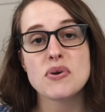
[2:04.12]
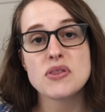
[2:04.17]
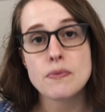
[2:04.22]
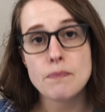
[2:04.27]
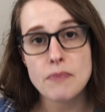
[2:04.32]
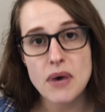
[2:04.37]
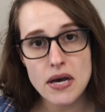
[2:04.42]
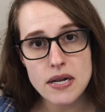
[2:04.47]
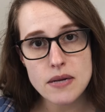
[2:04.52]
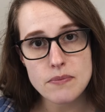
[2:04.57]
But the
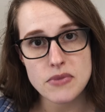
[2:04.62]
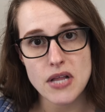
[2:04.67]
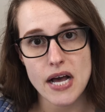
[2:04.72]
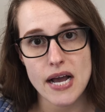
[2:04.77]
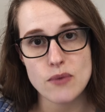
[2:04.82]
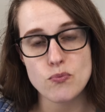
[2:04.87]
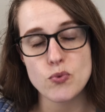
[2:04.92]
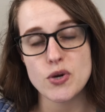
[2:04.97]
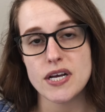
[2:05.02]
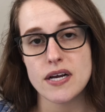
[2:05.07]
bottom
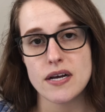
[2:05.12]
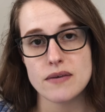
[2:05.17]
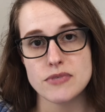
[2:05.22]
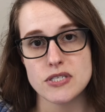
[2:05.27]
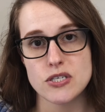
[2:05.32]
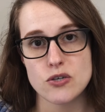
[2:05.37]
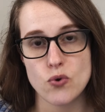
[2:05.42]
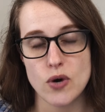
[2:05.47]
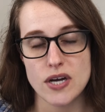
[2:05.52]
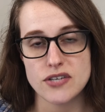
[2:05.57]
line when it
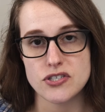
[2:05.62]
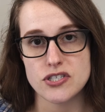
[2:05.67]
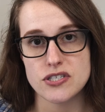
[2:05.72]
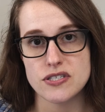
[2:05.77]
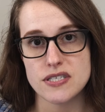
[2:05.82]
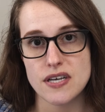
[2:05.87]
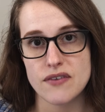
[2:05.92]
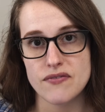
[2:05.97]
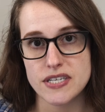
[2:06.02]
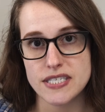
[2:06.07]
comes to
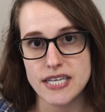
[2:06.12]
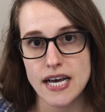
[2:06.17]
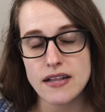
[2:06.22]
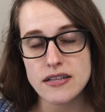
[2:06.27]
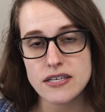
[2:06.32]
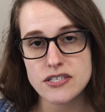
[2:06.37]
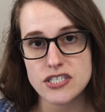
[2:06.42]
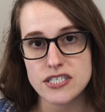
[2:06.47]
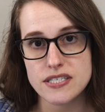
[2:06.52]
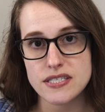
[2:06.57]
questions of
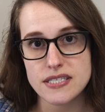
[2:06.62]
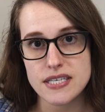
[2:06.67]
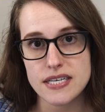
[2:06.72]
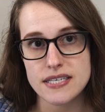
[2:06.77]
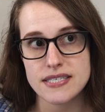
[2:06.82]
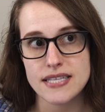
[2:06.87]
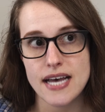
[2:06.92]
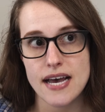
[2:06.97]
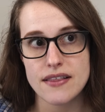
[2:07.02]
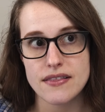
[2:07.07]
intelligence
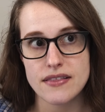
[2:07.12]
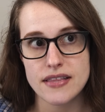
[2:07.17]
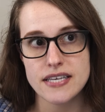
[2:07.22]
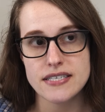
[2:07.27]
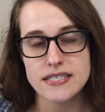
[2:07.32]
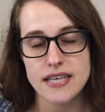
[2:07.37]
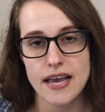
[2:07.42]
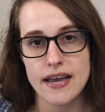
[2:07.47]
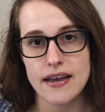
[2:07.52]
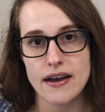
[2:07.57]
is that
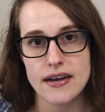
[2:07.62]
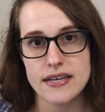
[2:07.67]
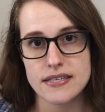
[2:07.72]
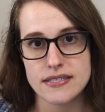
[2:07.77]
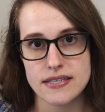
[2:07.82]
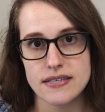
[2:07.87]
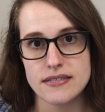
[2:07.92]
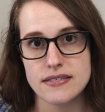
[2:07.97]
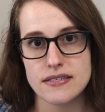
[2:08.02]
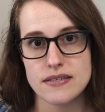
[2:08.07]
these AI
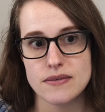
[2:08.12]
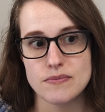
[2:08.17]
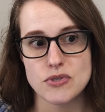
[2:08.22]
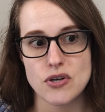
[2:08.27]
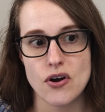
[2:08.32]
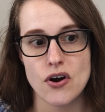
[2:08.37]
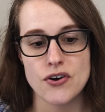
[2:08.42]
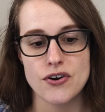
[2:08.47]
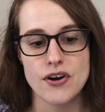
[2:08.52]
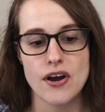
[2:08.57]
systems
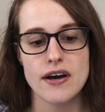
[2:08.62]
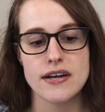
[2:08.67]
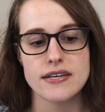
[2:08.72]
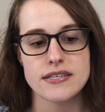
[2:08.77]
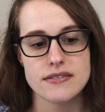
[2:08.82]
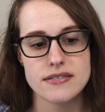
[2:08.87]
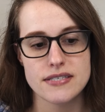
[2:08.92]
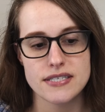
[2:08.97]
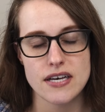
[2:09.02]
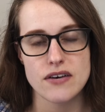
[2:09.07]
are
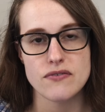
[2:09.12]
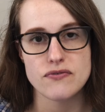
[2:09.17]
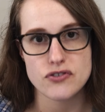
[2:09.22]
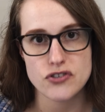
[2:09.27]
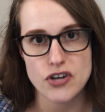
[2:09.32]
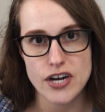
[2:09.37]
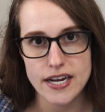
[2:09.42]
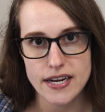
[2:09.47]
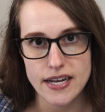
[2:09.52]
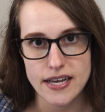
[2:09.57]
not self
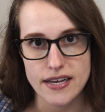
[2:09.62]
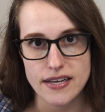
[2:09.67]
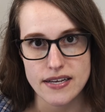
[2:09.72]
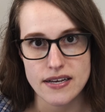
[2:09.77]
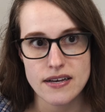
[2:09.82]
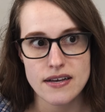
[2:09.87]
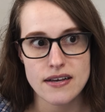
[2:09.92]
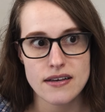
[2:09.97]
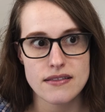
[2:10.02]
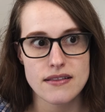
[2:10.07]

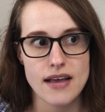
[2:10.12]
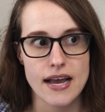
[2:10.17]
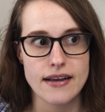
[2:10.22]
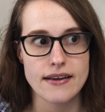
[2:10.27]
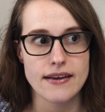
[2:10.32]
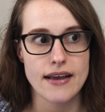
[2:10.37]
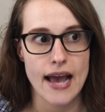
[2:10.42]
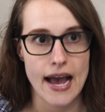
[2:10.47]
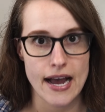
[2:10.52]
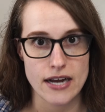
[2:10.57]
training
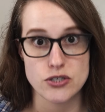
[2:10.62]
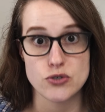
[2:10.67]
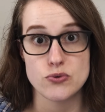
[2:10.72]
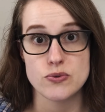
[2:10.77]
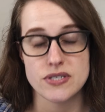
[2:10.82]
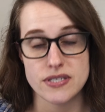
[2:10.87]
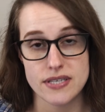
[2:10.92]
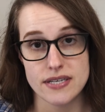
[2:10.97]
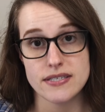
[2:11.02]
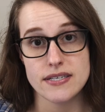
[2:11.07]
like
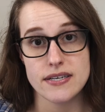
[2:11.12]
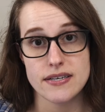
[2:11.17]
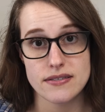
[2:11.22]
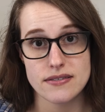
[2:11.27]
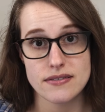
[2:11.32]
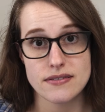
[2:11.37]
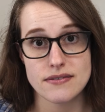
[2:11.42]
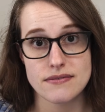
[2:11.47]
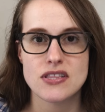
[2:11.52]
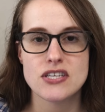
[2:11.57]
actual
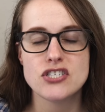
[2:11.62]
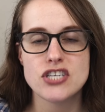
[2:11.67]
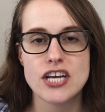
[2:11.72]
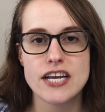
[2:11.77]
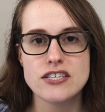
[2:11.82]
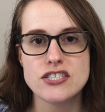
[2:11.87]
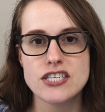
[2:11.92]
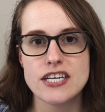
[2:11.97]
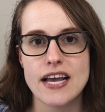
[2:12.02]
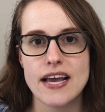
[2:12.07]
sentience. The
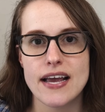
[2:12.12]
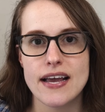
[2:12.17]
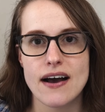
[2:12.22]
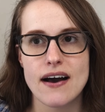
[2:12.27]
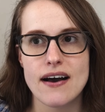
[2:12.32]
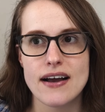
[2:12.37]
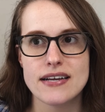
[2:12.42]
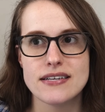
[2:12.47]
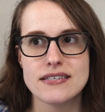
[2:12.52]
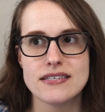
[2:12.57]
changing
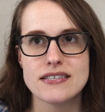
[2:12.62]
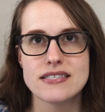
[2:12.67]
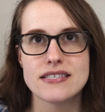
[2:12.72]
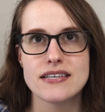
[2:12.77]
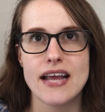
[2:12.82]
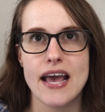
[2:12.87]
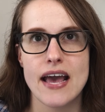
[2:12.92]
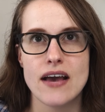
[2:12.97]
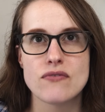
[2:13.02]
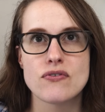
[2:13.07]
AI
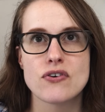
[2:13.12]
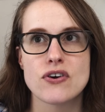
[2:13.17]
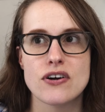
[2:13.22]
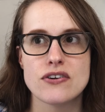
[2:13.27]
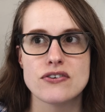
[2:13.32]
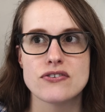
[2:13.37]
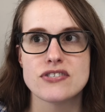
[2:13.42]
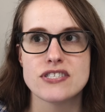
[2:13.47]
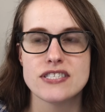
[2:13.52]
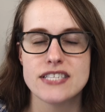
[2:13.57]
doesn't ever
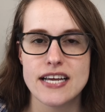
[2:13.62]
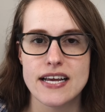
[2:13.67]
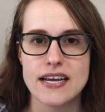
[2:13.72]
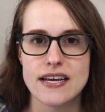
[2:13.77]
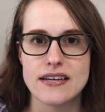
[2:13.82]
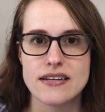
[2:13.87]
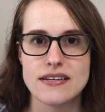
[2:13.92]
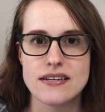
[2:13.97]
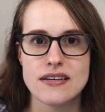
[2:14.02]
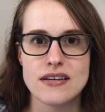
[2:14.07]

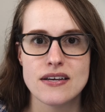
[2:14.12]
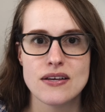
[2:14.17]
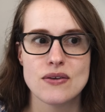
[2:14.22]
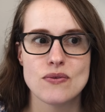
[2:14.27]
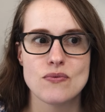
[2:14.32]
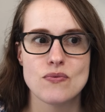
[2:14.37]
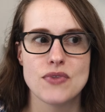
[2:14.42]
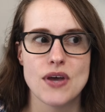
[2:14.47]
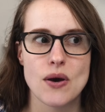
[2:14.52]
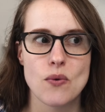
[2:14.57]
understand
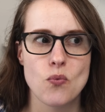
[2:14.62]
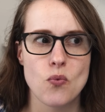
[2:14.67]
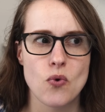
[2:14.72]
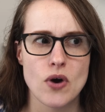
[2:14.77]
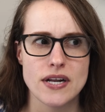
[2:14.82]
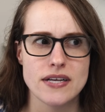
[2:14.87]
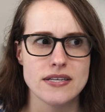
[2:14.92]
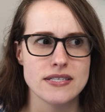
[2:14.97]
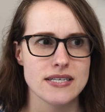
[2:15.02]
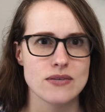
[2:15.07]
that
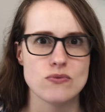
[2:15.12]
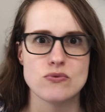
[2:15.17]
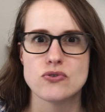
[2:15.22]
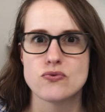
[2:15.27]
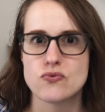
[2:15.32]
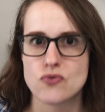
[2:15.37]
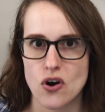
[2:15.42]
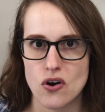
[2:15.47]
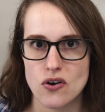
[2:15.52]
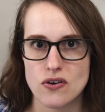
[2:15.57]
what it did
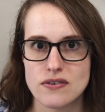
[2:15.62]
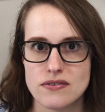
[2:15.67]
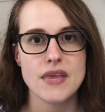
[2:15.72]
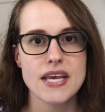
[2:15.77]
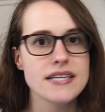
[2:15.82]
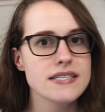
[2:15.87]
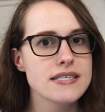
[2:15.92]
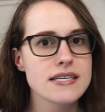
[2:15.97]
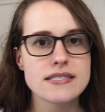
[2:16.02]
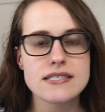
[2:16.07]
was wrong.
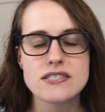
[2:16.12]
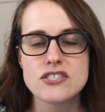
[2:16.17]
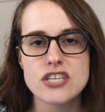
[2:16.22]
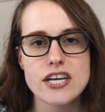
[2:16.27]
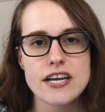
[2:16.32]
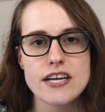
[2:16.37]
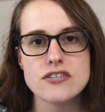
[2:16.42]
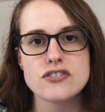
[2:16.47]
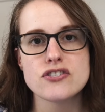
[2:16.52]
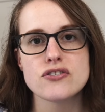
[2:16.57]
It doesn't
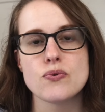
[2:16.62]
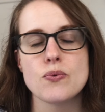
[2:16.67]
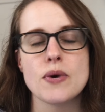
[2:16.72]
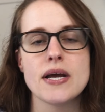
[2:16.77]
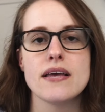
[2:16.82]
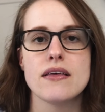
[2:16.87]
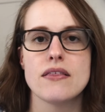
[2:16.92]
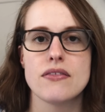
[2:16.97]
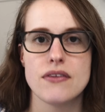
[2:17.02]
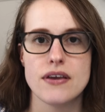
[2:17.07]
change the
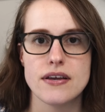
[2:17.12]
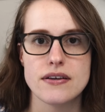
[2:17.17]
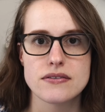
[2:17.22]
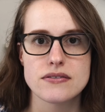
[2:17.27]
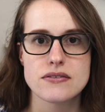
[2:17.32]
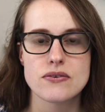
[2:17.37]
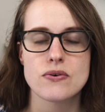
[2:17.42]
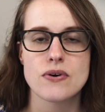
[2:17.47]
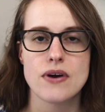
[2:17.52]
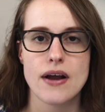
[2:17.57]
way it
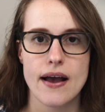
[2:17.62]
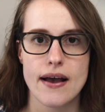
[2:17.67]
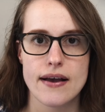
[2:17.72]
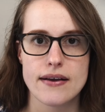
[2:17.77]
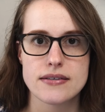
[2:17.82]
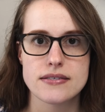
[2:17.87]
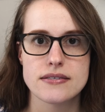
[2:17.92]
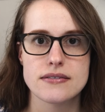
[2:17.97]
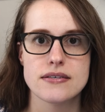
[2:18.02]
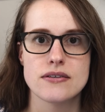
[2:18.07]
thinks or
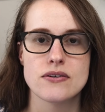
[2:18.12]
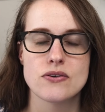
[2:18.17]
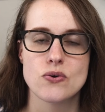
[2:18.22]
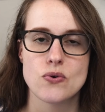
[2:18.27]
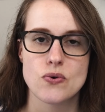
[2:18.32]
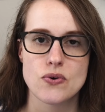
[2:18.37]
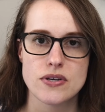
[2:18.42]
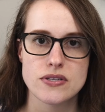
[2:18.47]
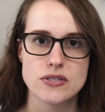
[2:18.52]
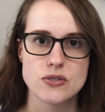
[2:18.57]
acts in
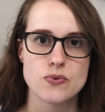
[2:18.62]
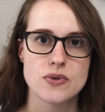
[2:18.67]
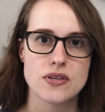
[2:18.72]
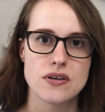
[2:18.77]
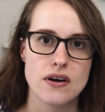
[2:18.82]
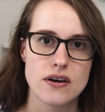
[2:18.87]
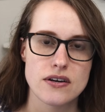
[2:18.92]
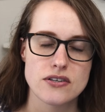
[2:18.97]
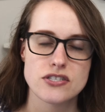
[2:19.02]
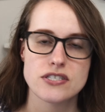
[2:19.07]
accordance with
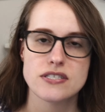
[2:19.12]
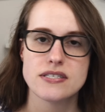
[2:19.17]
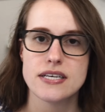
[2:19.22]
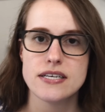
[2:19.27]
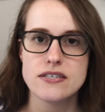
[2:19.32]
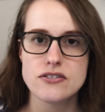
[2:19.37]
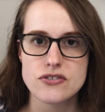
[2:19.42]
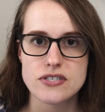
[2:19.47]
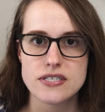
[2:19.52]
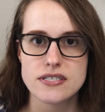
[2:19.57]
conscious
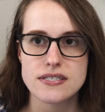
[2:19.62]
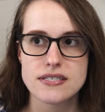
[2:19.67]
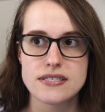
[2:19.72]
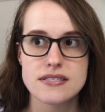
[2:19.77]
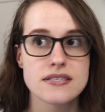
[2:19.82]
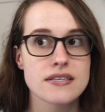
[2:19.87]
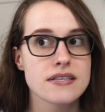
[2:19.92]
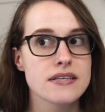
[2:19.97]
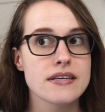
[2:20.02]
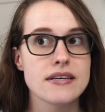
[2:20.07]

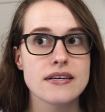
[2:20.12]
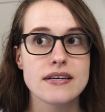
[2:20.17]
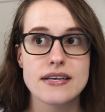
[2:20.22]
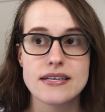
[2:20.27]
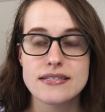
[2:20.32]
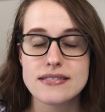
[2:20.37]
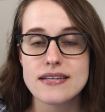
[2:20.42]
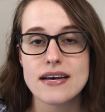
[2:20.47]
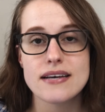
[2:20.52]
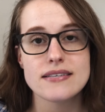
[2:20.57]
interests.
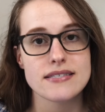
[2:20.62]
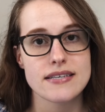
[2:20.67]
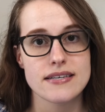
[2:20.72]
It's not